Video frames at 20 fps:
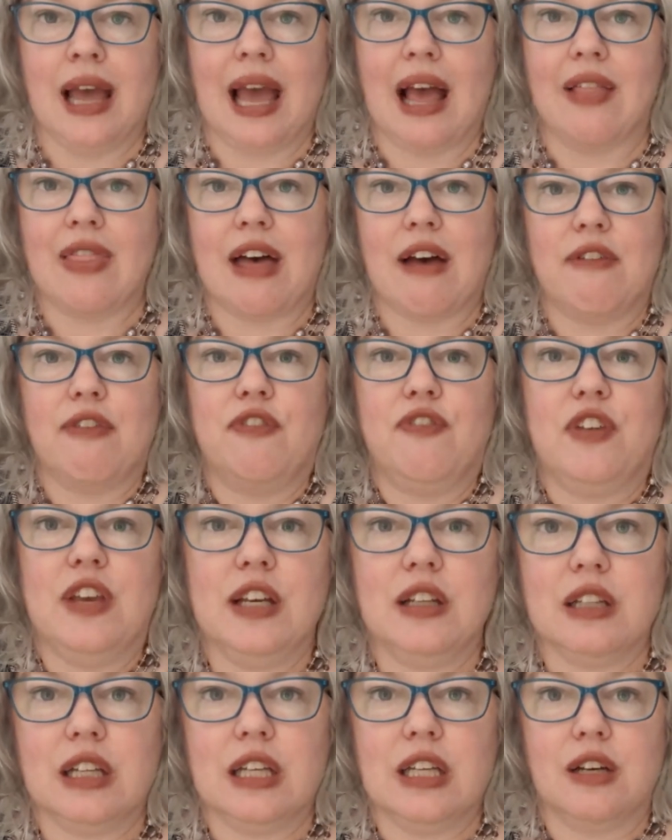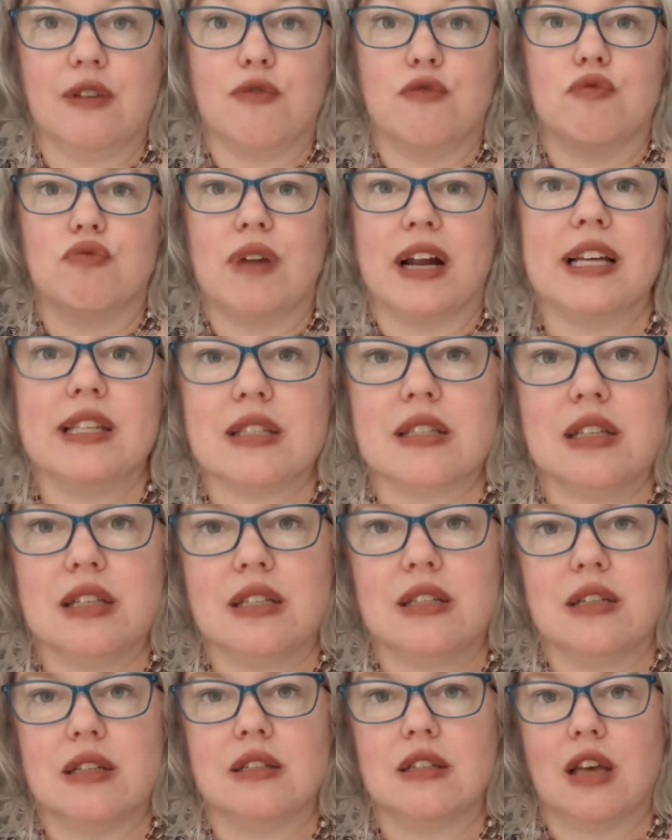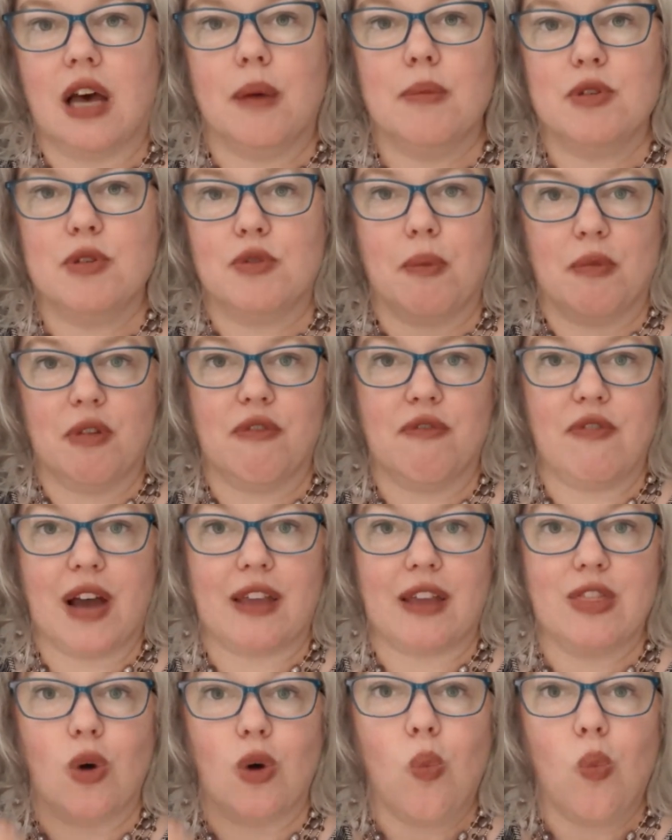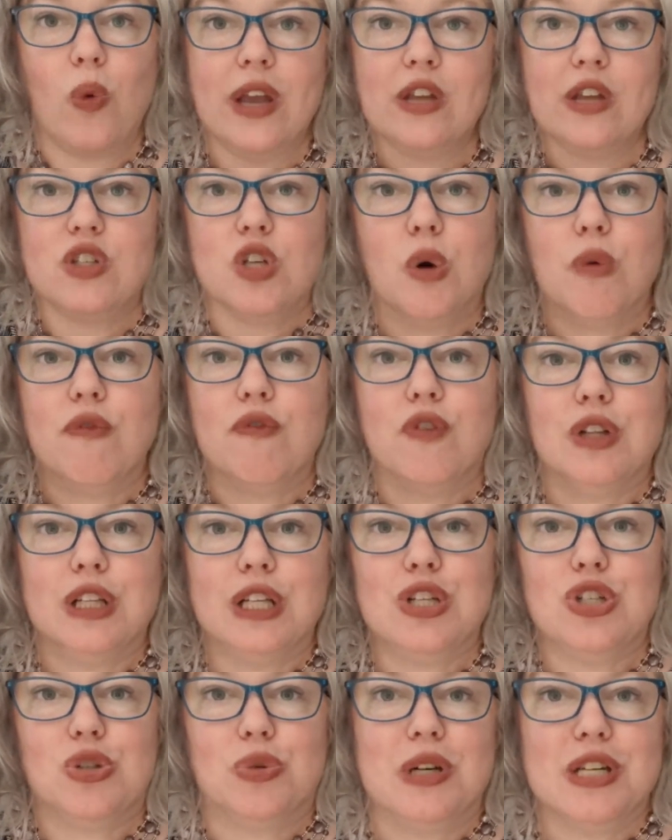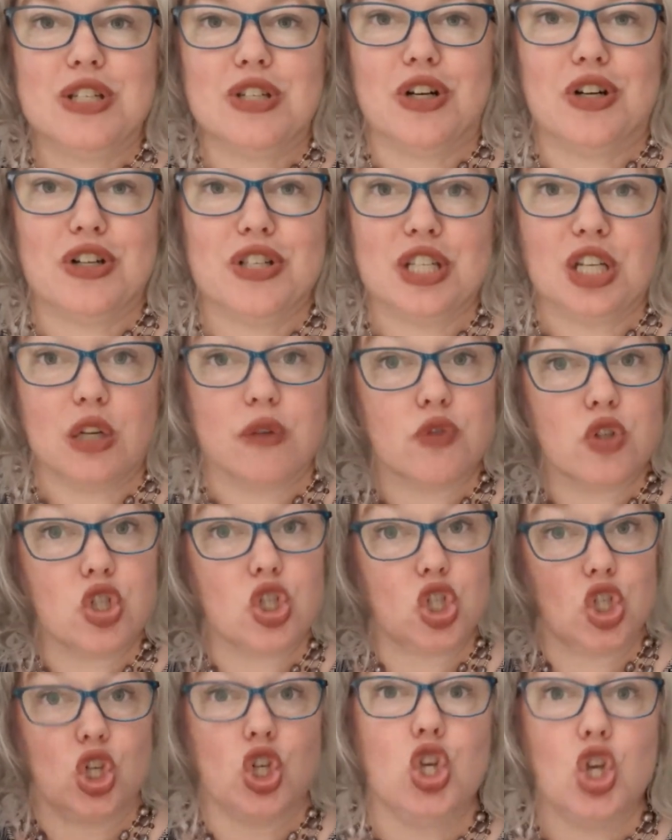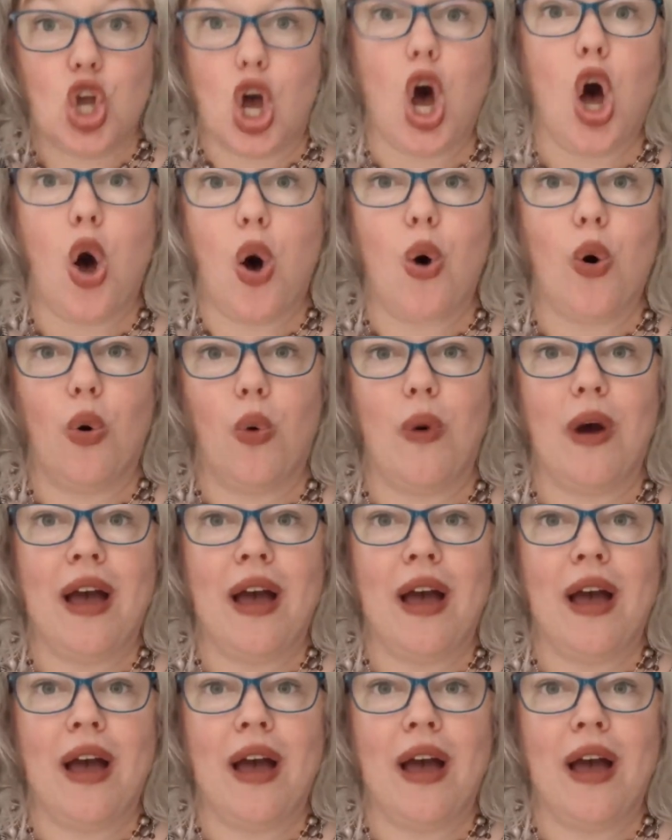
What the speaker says: And that feeling of restlessness comes from the fact that we don't fully trust ourselves to know